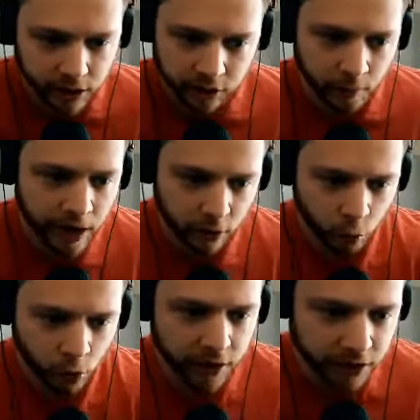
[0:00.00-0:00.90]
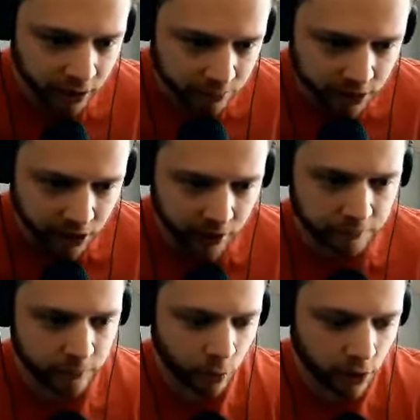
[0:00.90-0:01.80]
No matter what comes
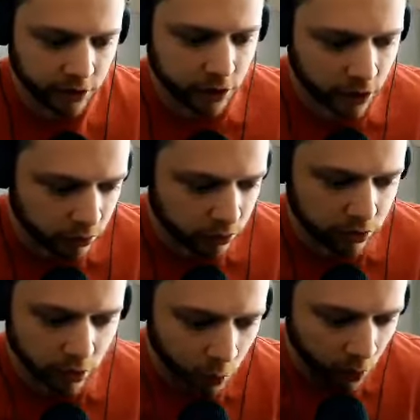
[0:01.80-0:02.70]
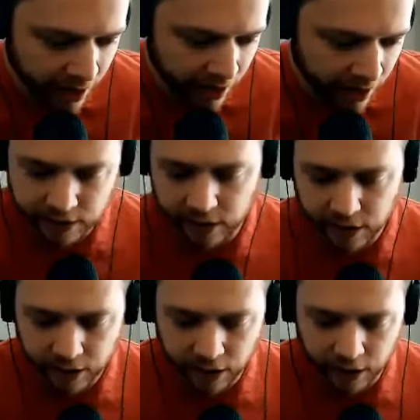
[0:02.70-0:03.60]
up, what goes away,
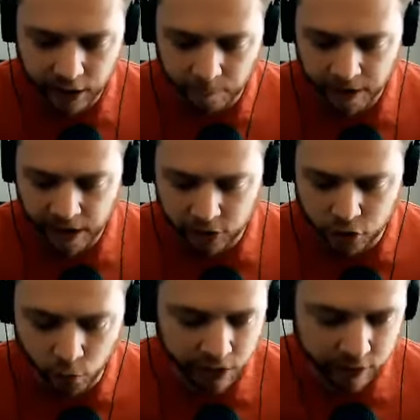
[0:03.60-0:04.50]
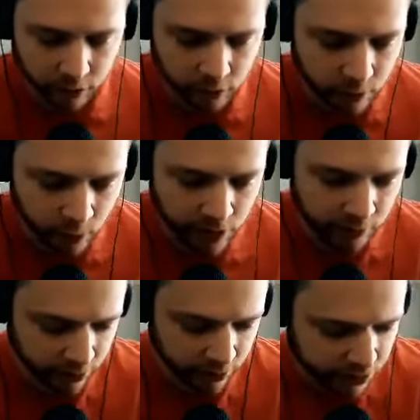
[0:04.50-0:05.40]
um, doing it the right way,
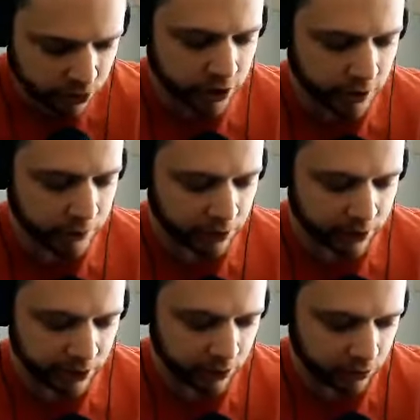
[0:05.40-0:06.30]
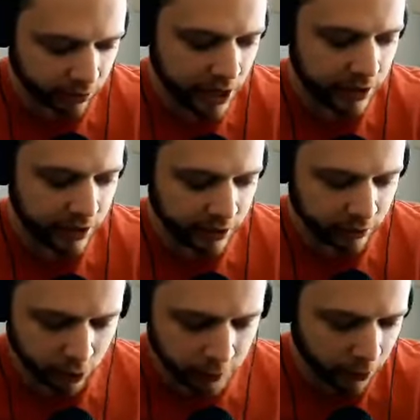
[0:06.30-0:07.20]
relationship building and creating and
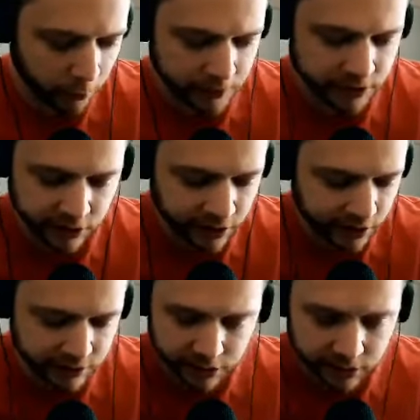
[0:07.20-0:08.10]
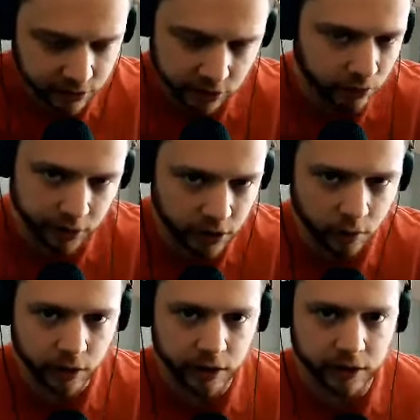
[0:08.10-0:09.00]
repurposing content is going nowhere.